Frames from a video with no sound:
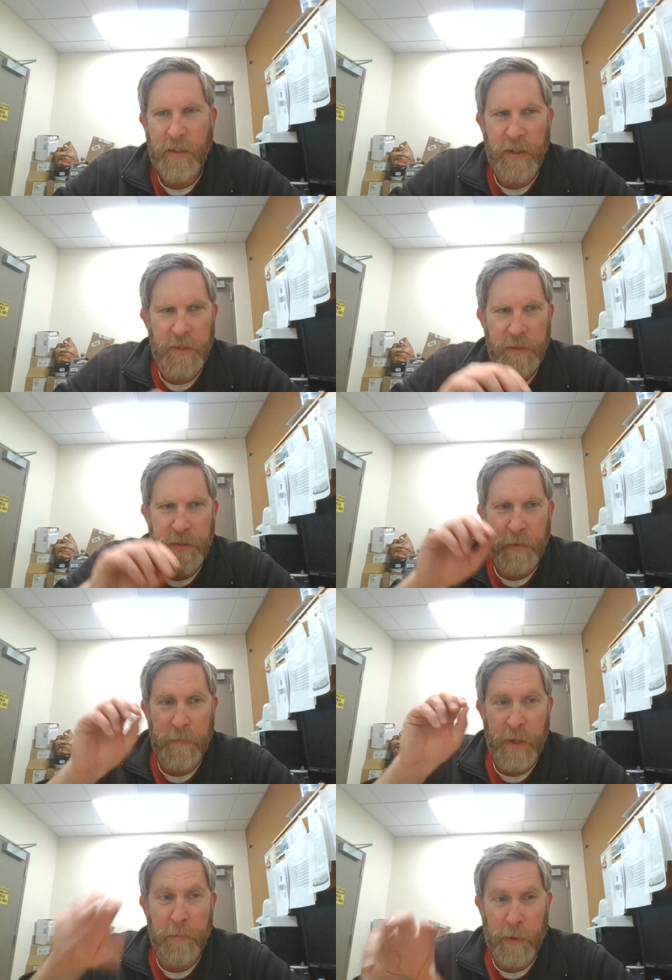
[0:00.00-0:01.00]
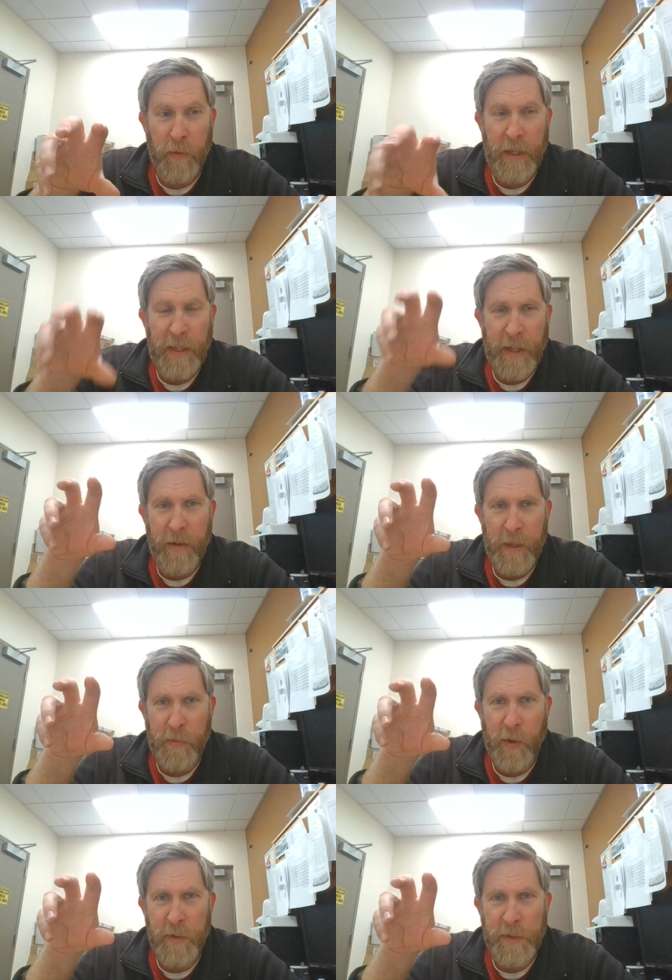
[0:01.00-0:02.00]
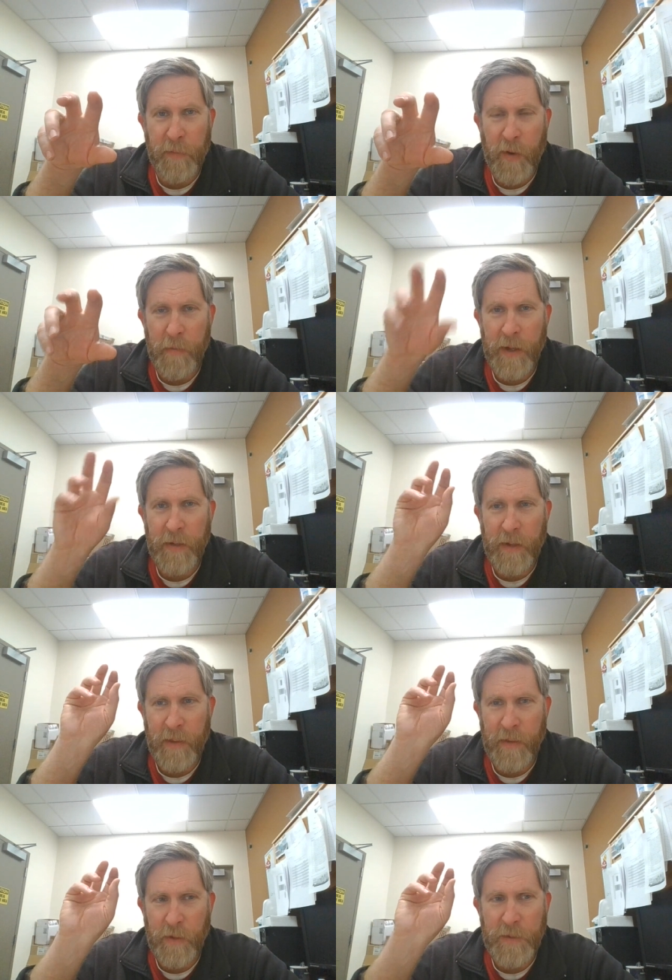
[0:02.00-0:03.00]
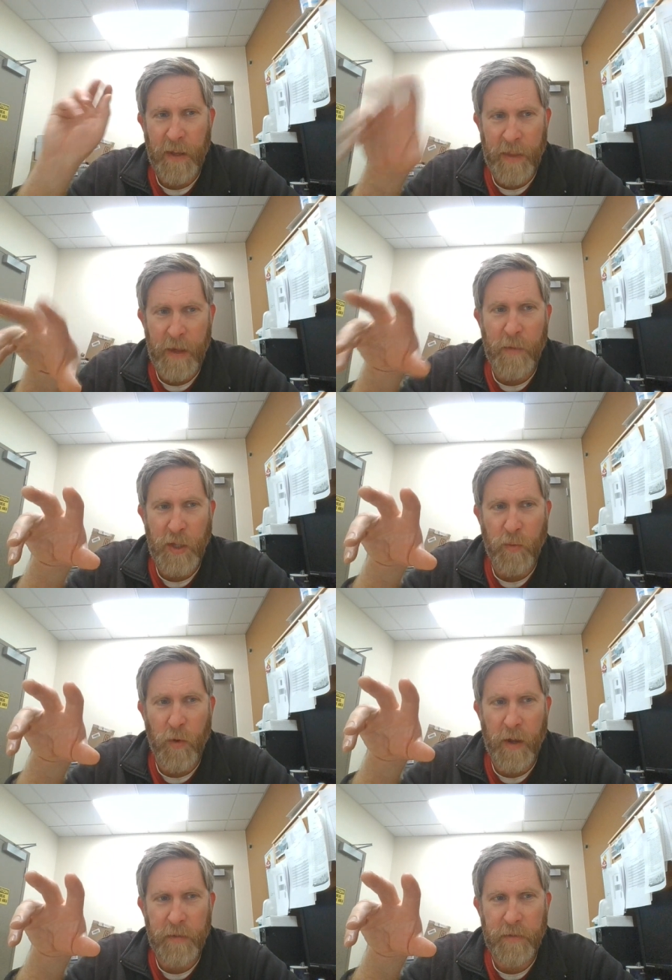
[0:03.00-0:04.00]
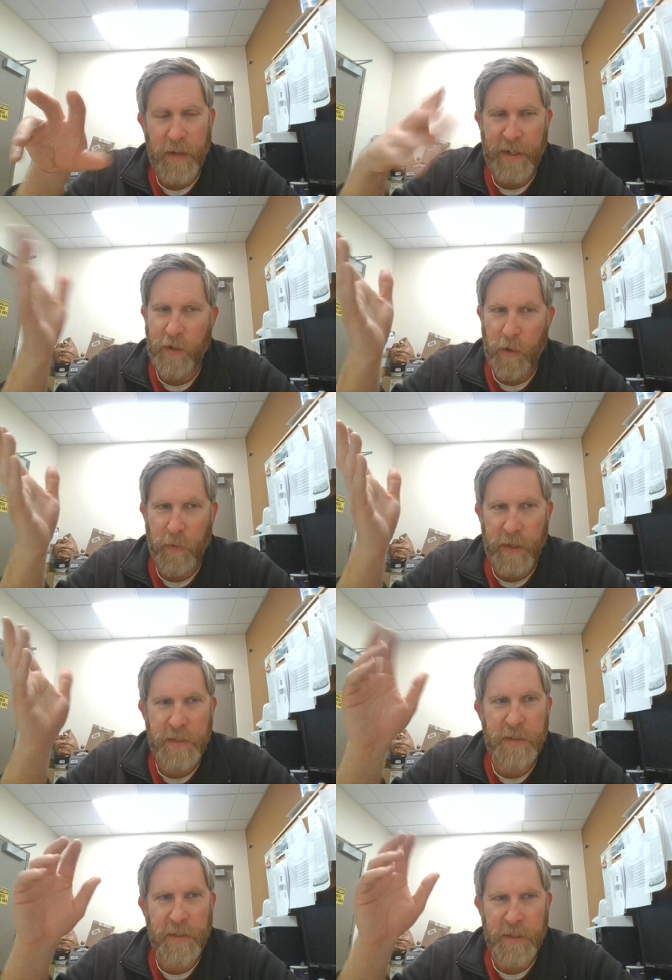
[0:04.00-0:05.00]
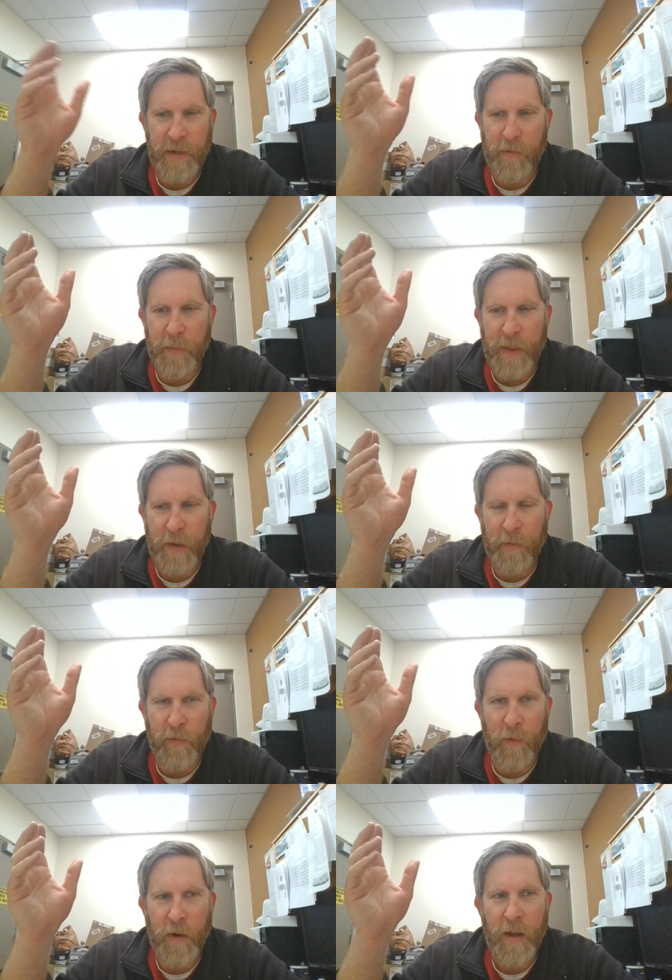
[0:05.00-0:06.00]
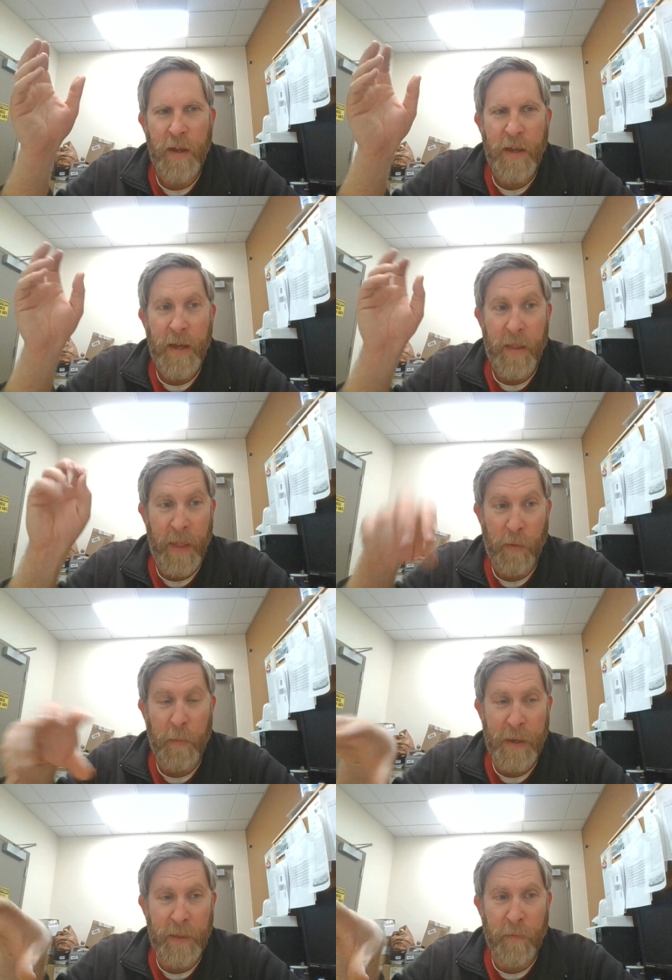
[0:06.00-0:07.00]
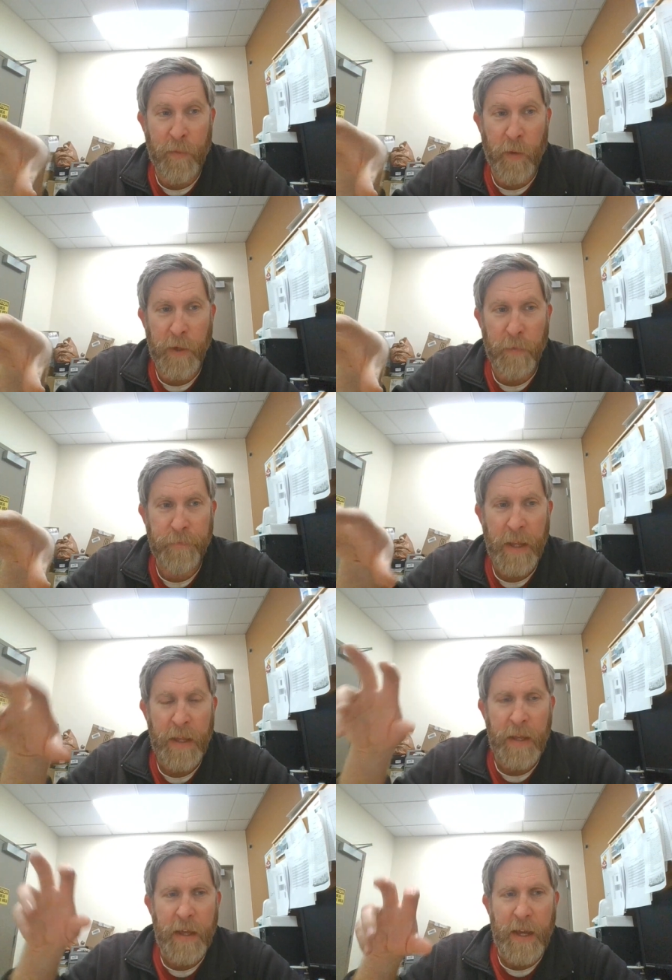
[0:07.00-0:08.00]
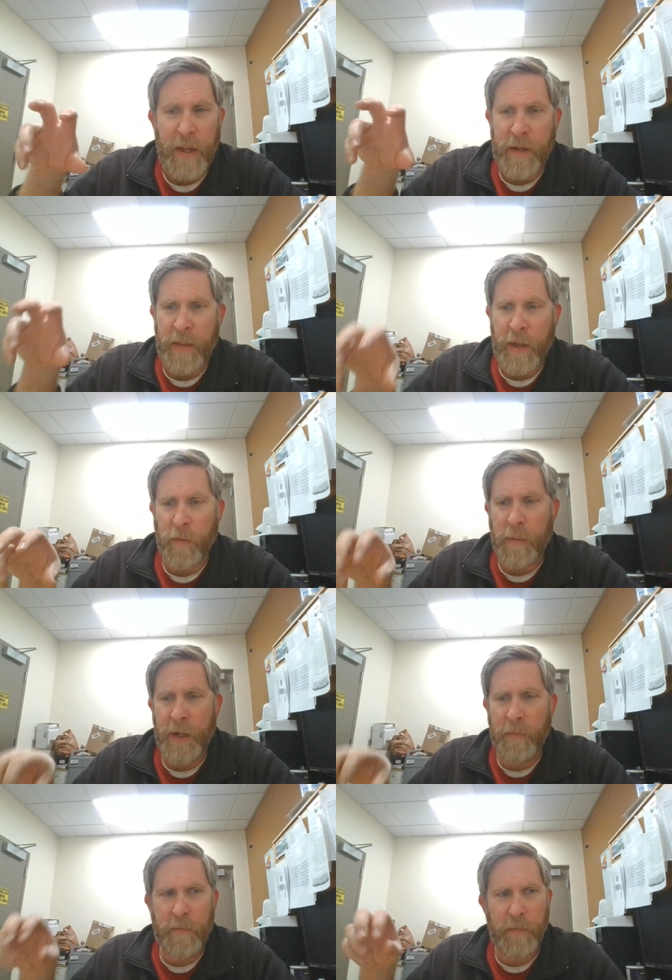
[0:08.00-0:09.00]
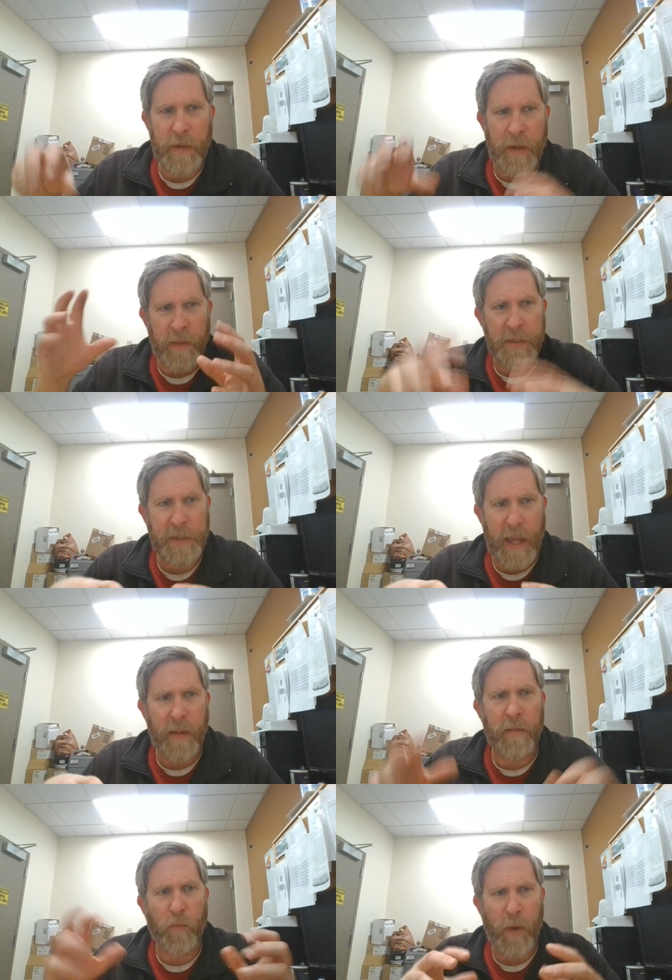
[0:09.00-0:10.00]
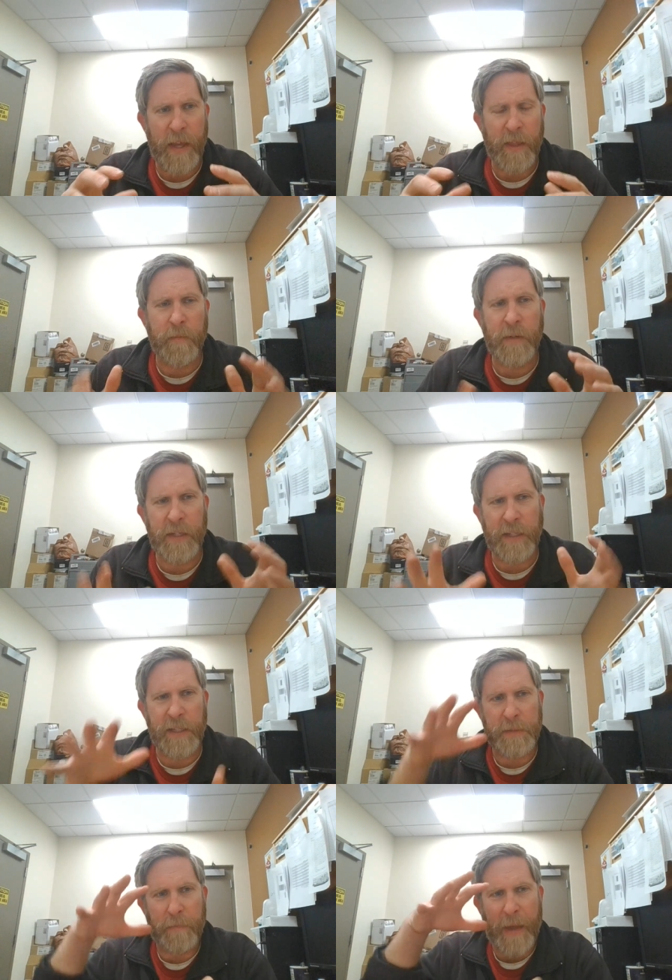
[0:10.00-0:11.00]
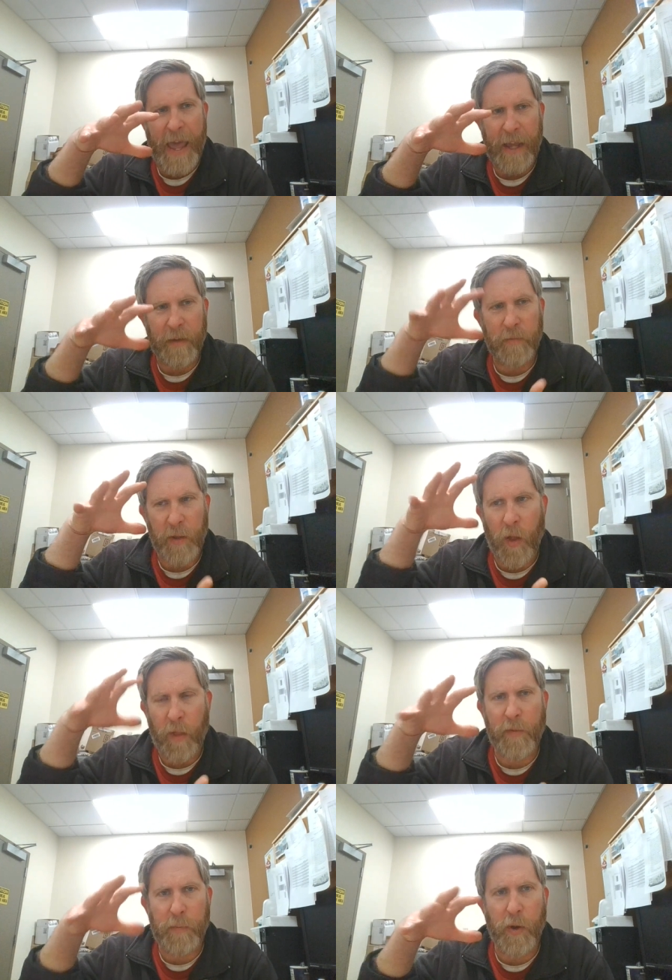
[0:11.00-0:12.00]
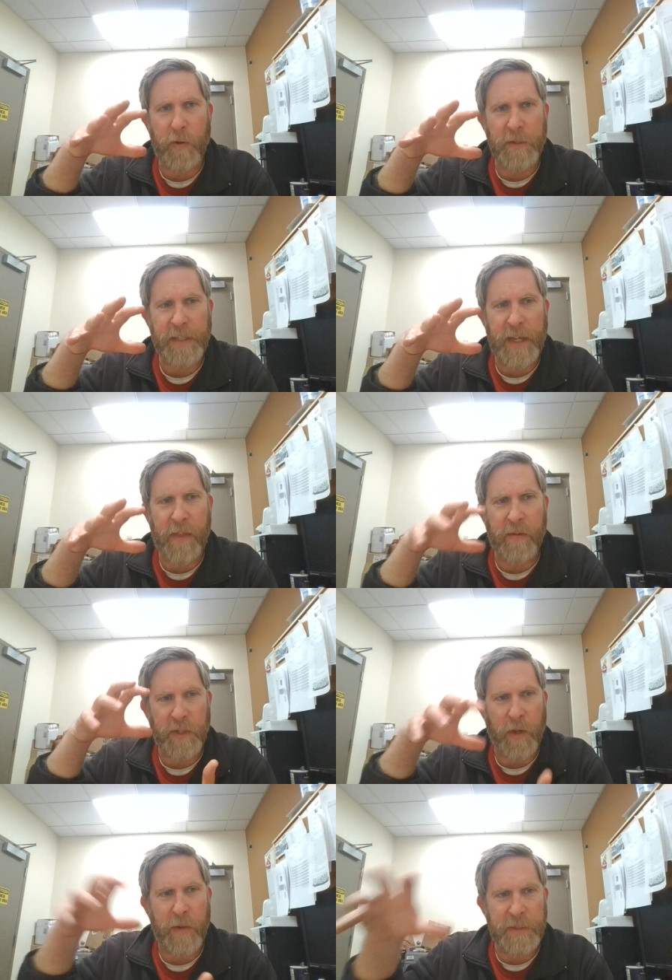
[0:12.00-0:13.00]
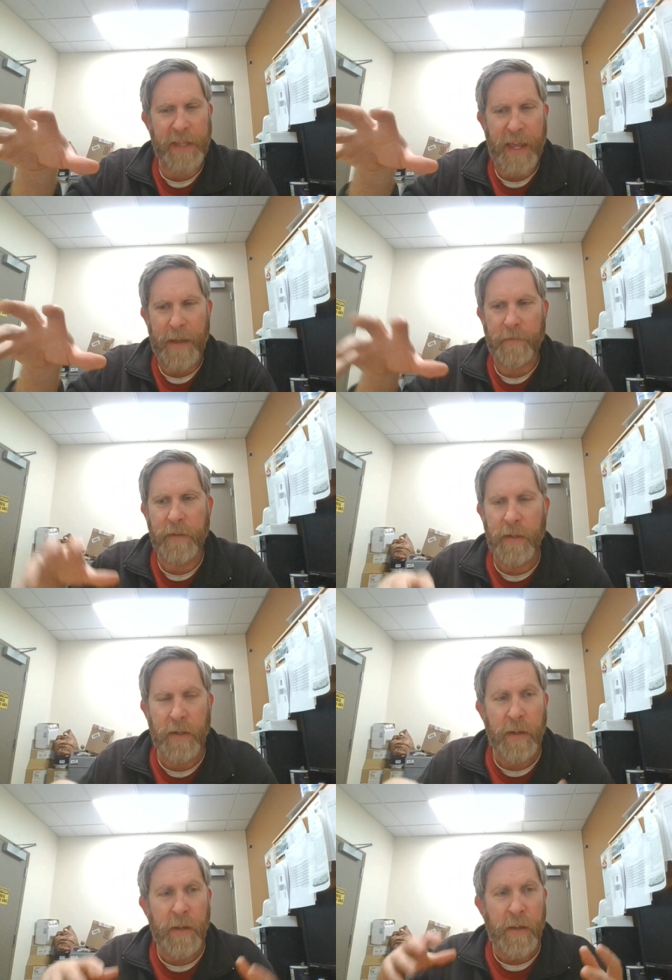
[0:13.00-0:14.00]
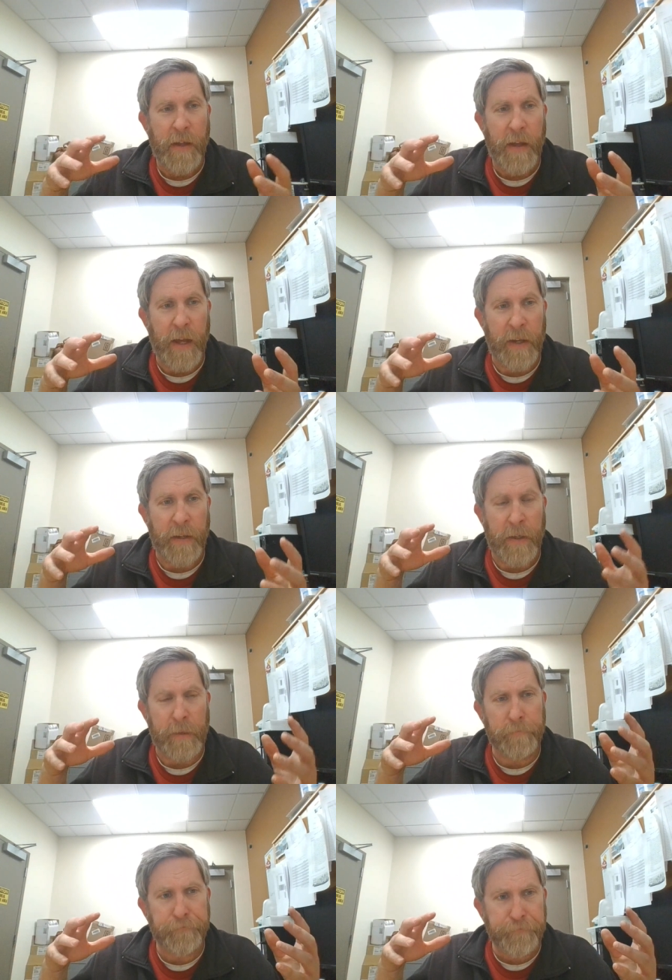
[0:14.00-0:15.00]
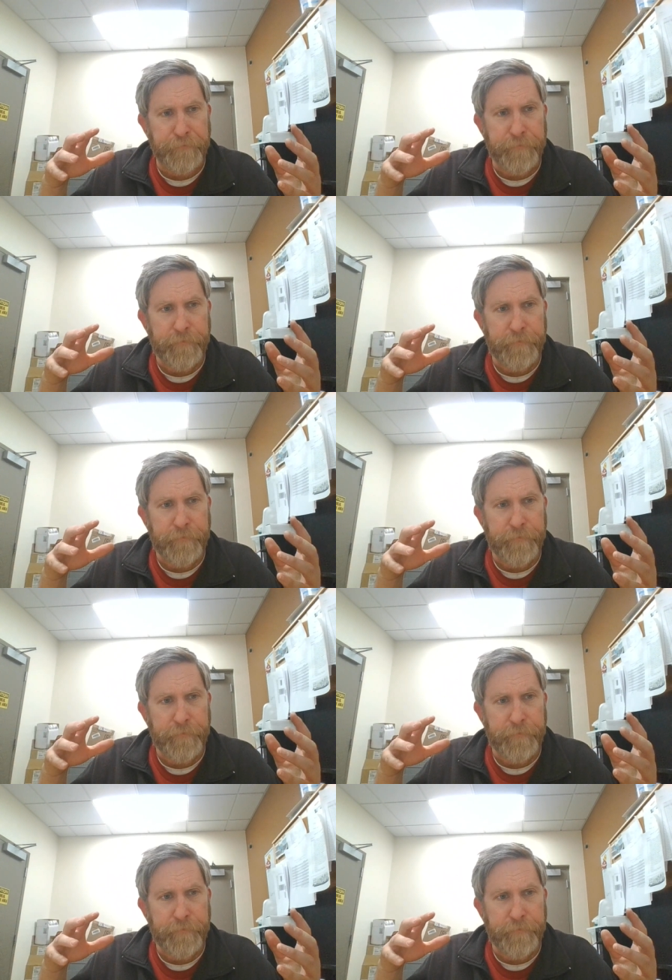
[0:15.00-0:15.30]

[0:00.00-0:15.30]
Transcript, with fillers: There's an employee there in the produce department, and you tell them what you want. I didn't know this because I've never been there before, and they will pick them for you. And uh, they will put them on the scale, weigh them, and you get this bag with all of your produce together to go and scan. And um,